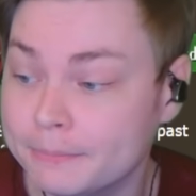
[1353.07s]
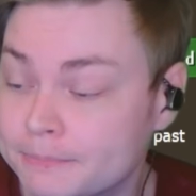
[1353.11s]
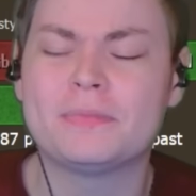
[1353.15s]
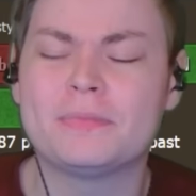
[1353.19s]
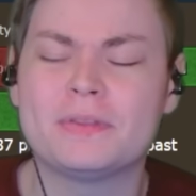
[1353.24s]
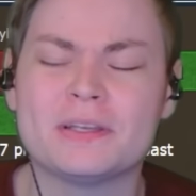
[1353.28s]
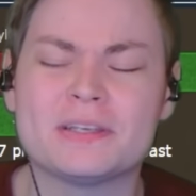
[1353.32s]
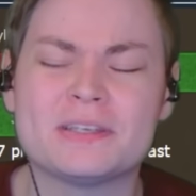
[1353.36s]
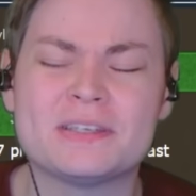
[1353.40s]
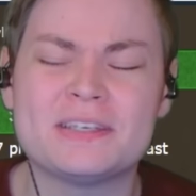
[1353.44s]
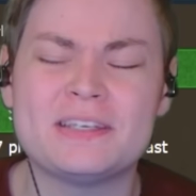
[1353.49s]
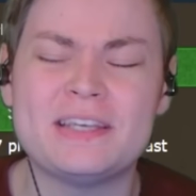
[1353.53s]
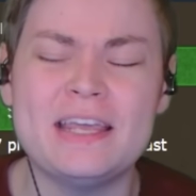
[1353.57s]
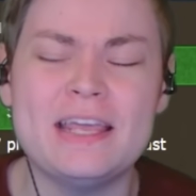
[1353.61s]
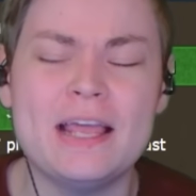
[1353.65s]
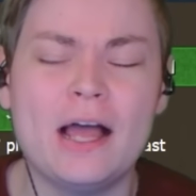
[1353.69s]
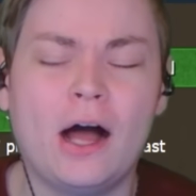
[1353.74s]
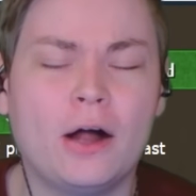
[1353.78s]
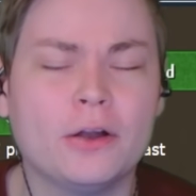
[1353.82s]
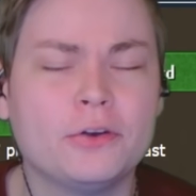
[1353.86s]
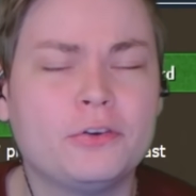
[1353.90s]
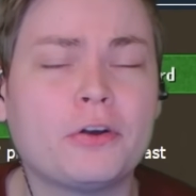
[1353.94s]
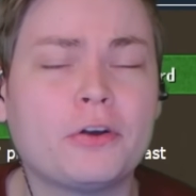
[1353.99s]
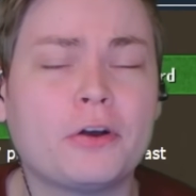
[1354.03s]
The Sea
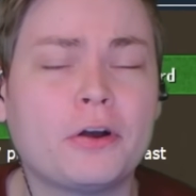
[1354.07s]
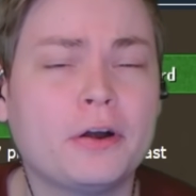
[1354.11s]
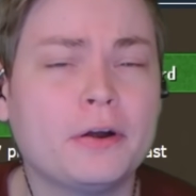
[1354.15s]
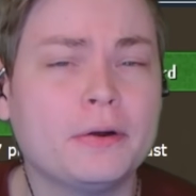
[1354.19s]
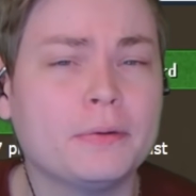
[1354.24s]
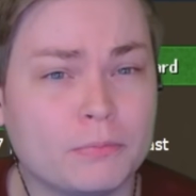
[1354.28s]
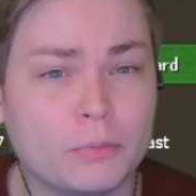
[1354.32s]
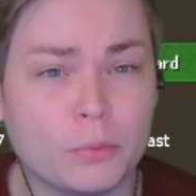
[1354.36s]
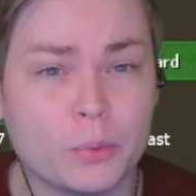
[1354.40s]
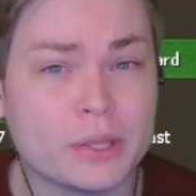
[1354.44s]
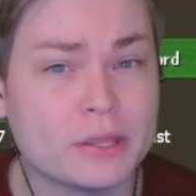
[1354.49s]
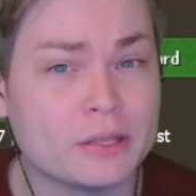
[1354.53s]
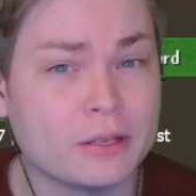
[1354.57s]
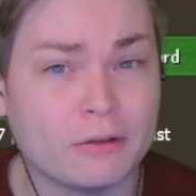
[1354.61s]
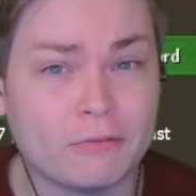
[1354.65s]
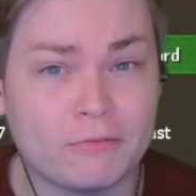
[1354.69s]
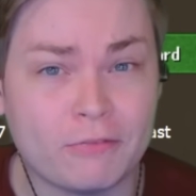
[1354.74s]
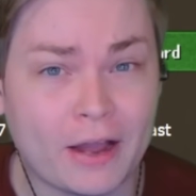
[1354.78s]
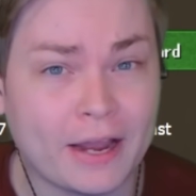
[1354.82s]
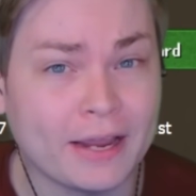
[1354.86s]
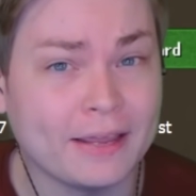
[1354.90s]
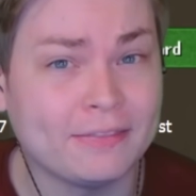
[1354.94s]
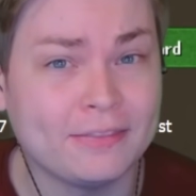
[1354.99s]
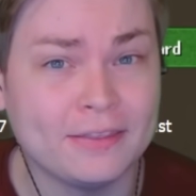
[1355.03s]
Hunter with
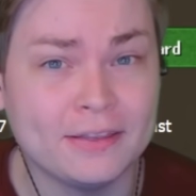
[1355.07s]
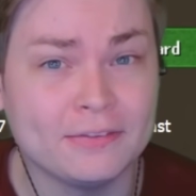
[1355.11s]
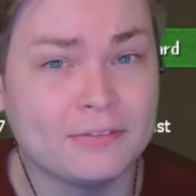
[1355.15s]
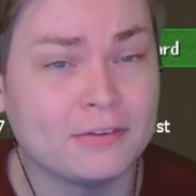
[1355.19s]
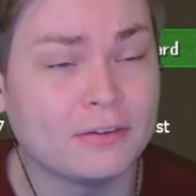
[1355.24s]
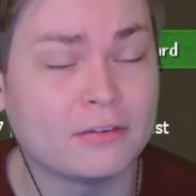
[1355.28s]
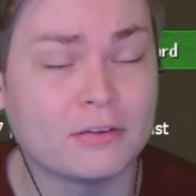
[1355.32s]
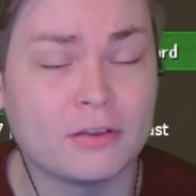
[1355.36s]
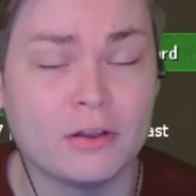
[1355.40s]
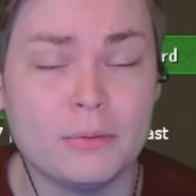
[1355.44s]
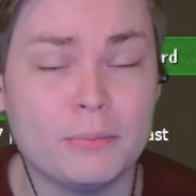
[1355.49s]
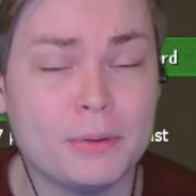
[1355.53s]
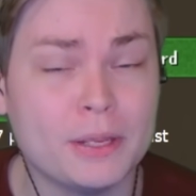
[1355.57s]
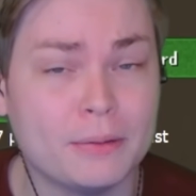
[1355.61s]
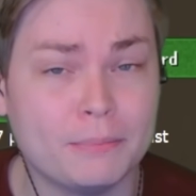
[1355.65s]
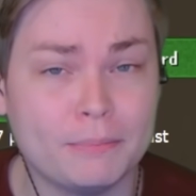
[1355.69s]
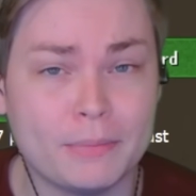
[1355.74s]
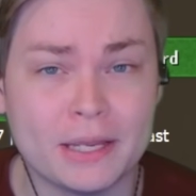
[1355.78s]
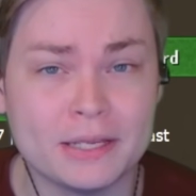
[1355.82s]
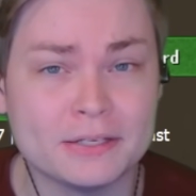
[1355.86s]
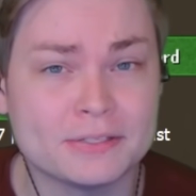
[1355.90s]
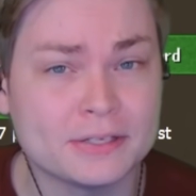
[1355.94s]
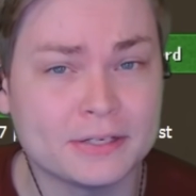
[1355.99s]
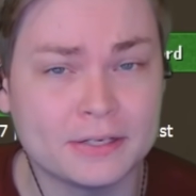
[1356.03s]
Leviathans is going to be
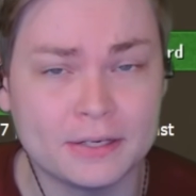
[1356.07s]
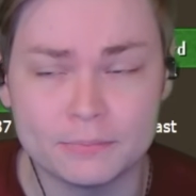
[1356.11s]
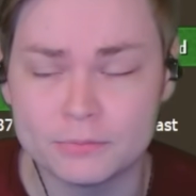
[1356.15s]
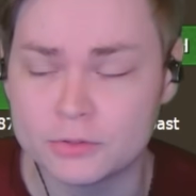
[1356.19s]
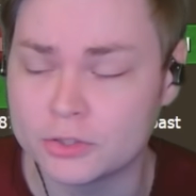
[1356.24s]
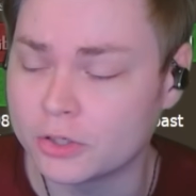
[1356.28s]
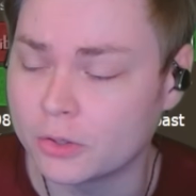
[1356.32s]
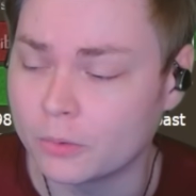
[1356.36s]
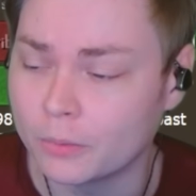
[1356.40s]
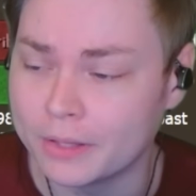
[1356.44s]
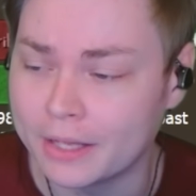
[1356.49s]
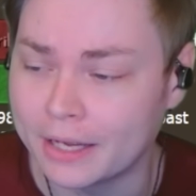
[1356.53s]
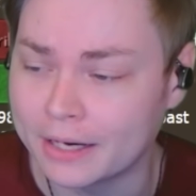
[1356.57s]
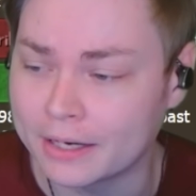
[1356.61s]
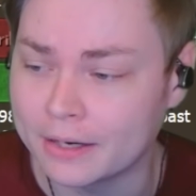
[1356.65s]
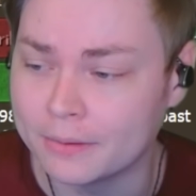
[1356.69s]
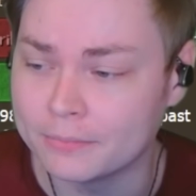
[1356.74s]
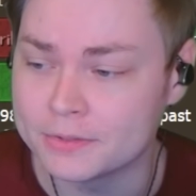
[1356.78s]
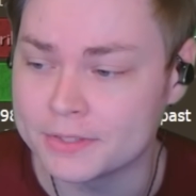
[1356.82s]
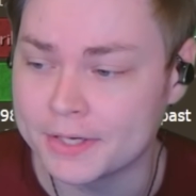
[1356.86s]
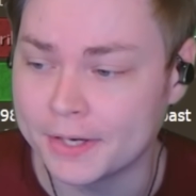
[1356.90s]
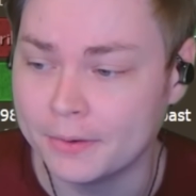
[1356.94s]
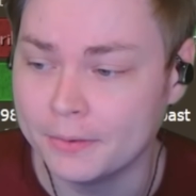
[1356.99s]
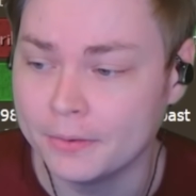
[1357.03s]
amazing, I'm sure, when that
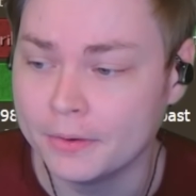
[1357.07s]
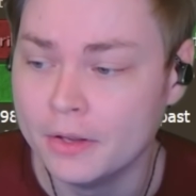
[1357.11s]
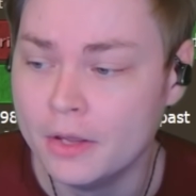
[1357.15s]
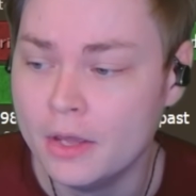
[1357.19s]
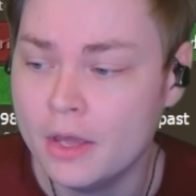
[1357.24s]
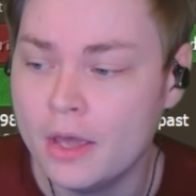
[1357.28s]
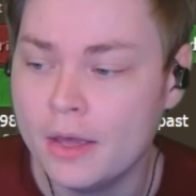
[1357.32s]
comes out.